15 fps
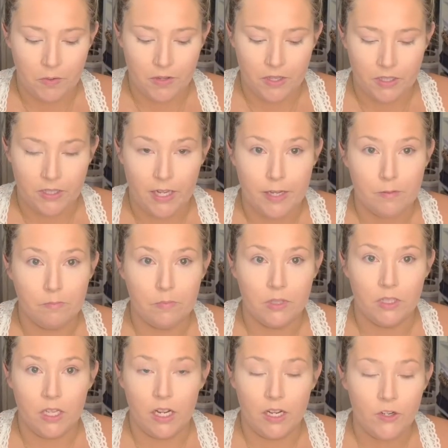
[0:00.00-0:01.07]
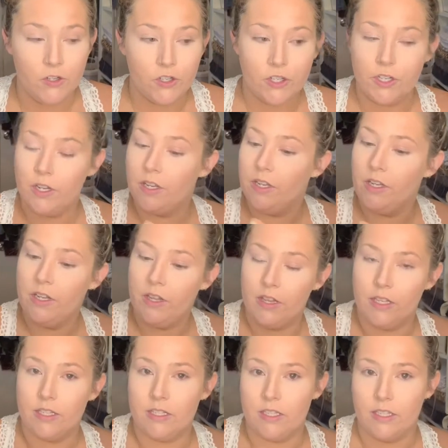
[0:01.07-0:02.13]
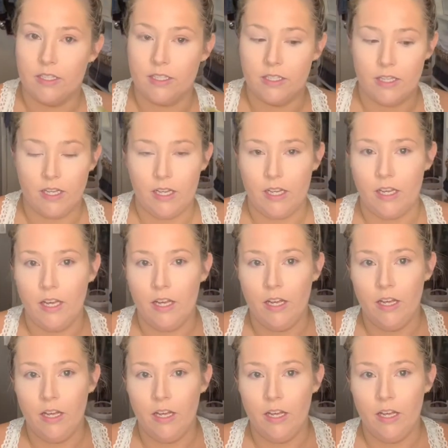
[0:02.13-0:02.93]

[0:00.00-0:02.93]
with a light blush. This is the